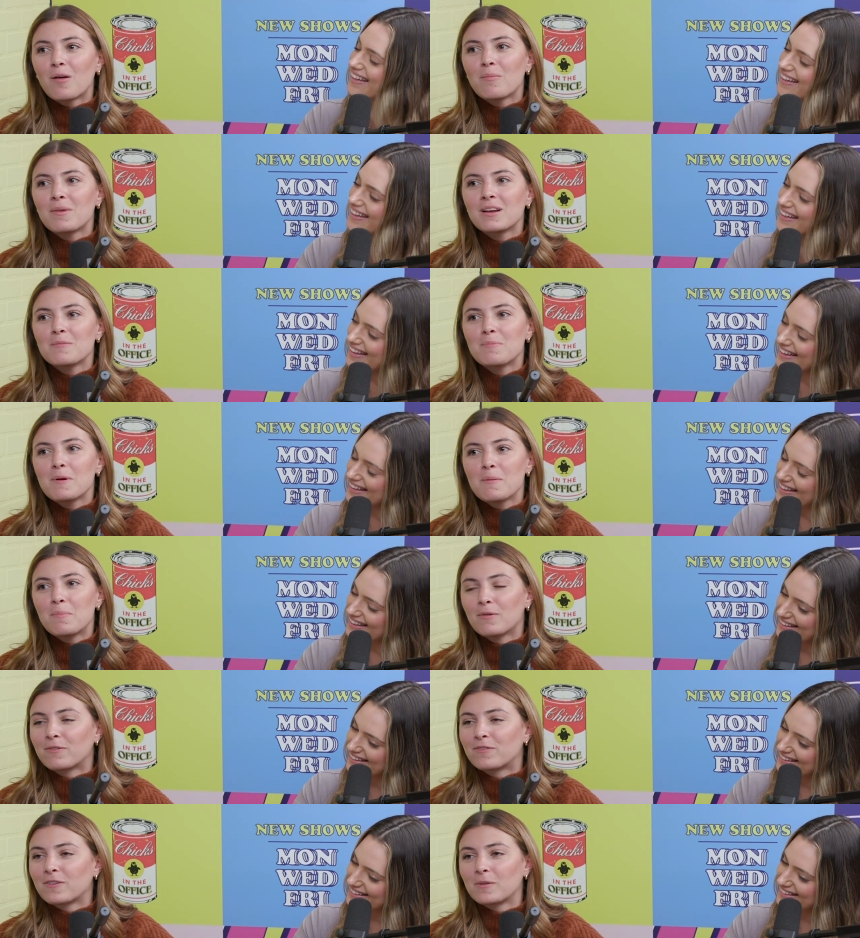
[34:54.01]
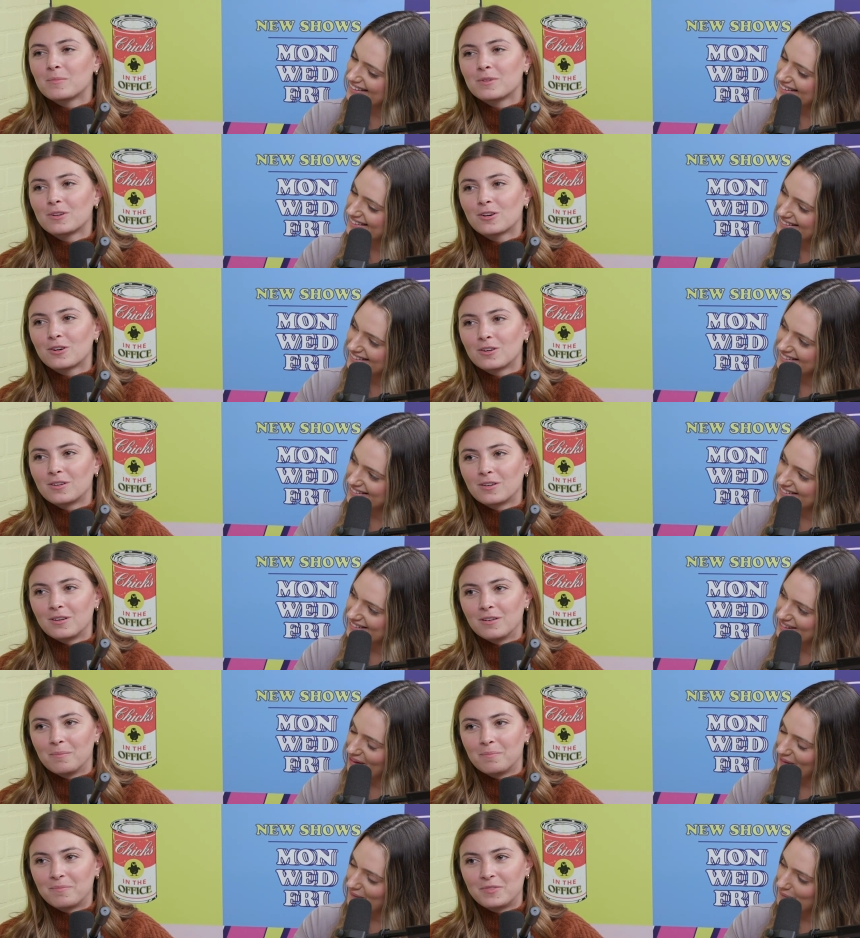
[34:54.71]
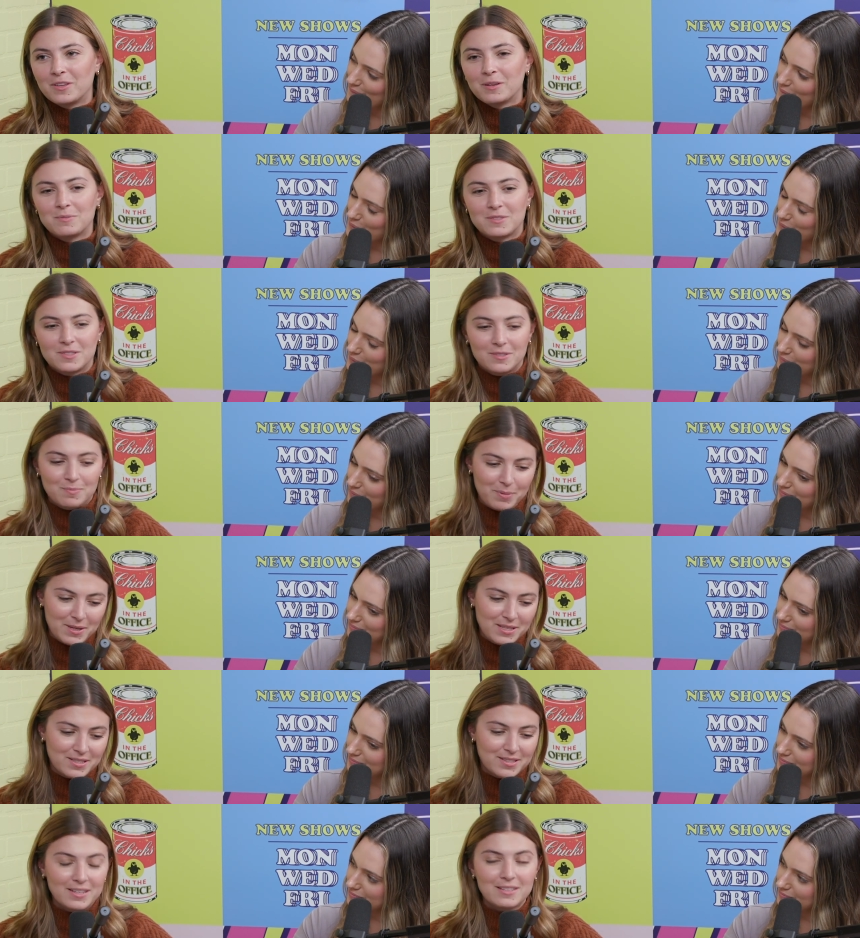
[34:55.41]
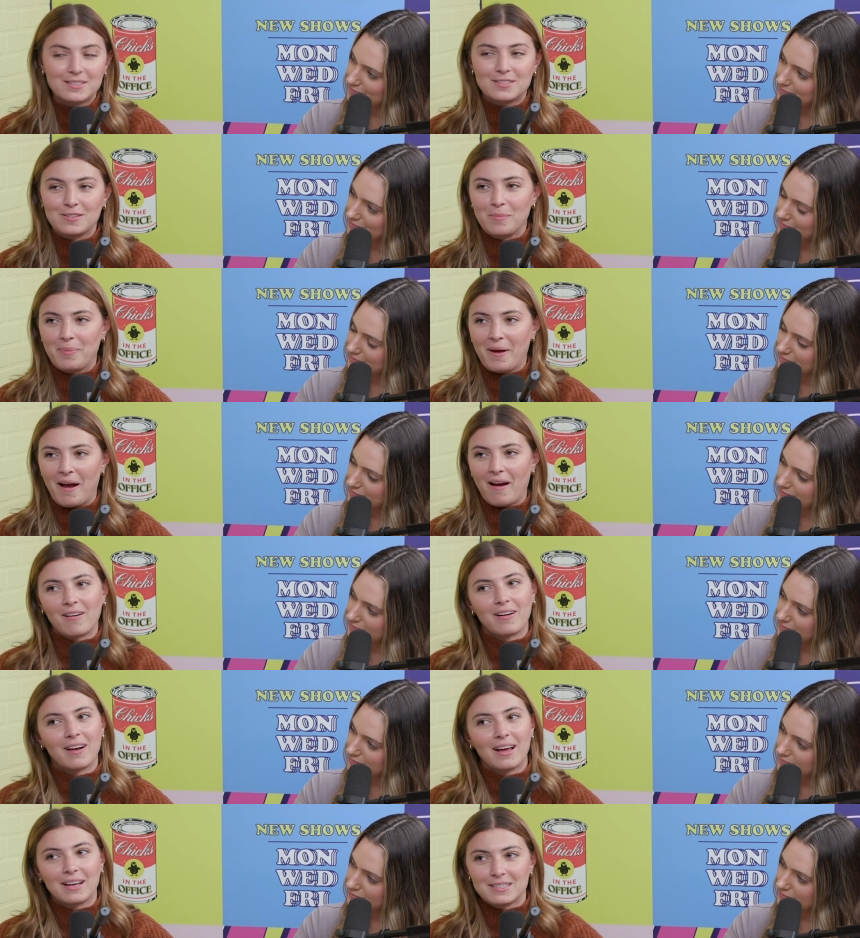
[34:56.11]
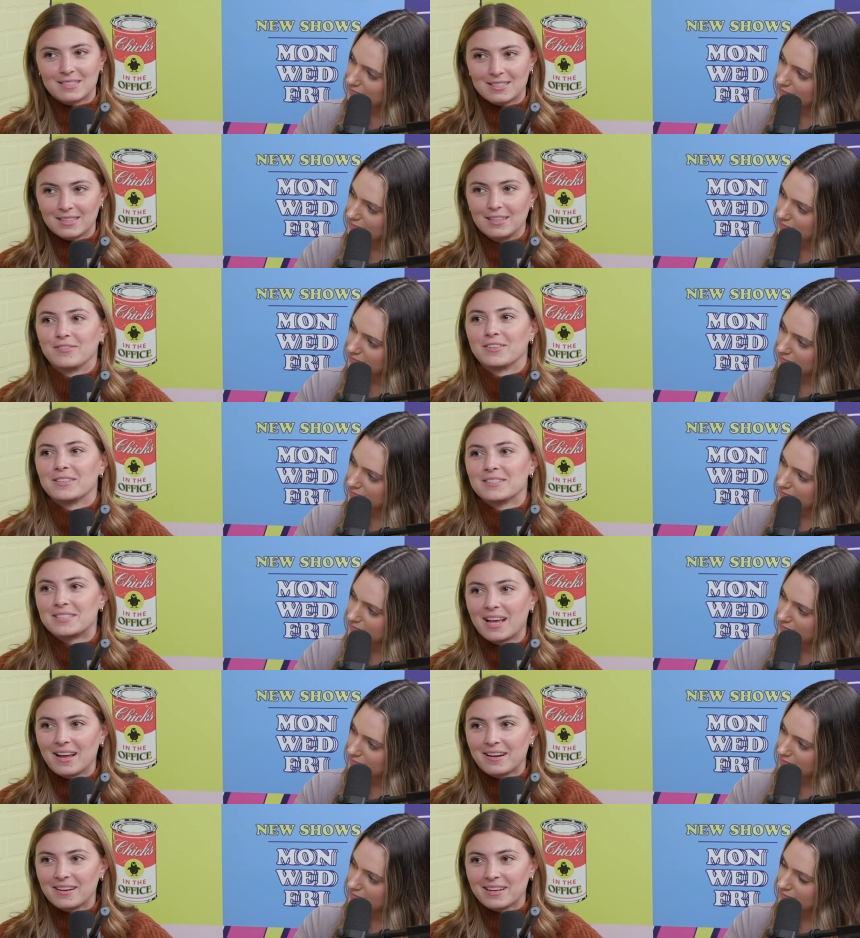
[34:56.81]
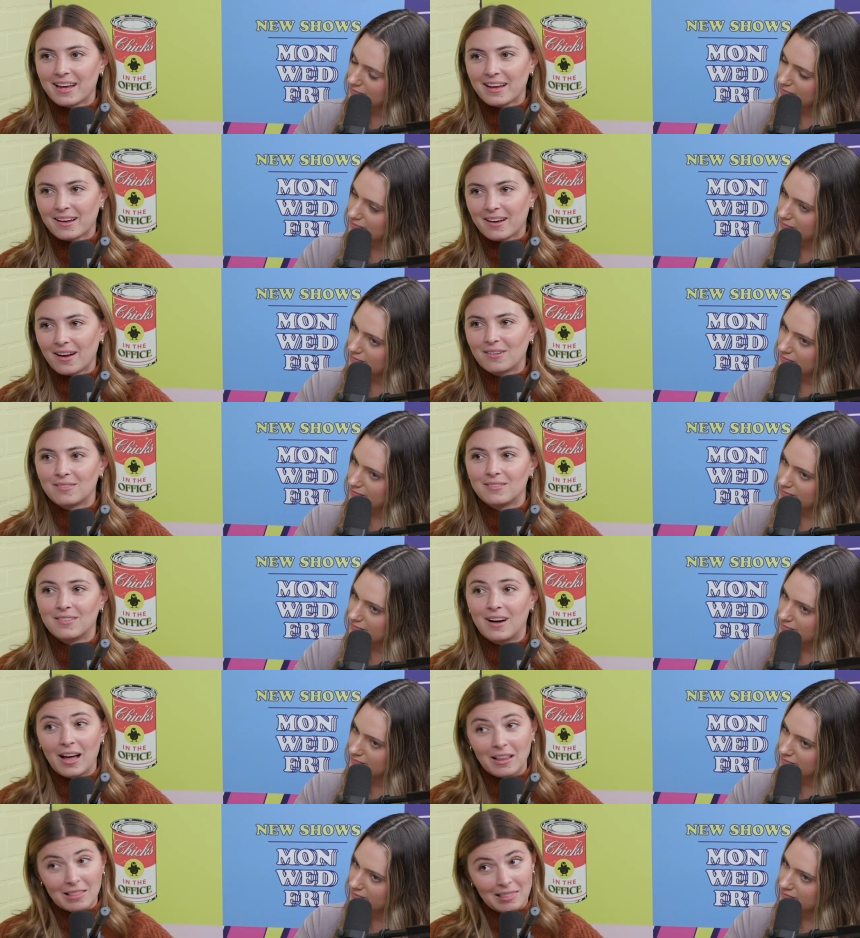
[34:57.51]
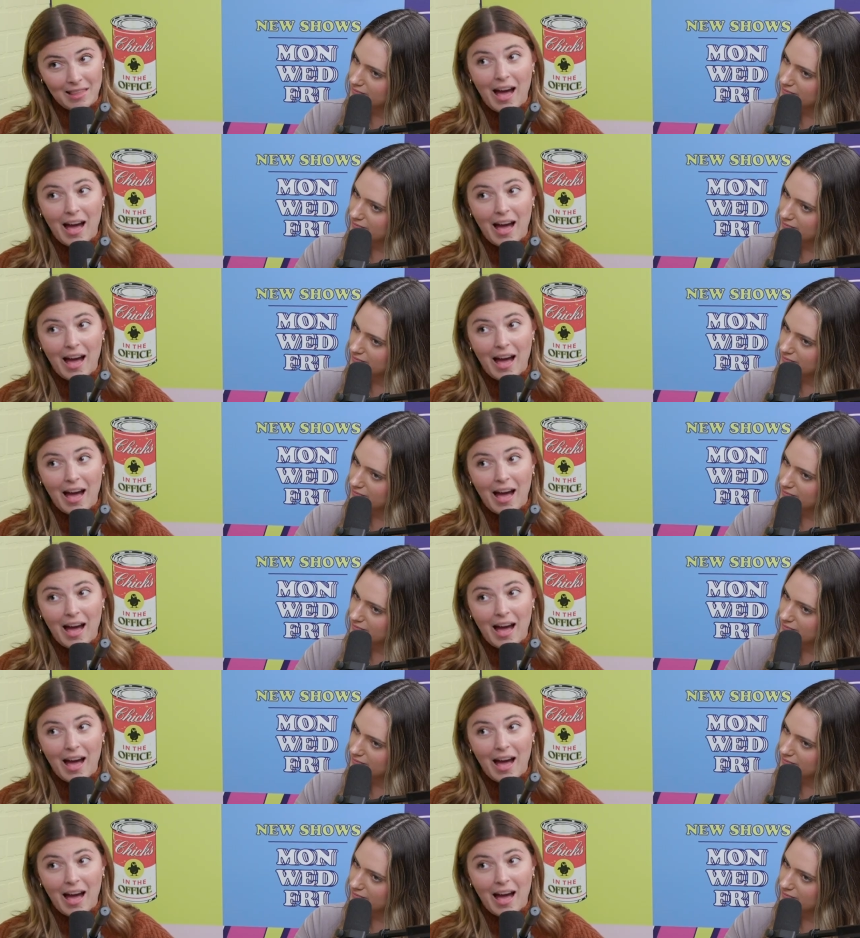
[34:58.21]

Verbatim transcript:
Speaker 1: how many people from your the PCs in a paradise live in San Diego a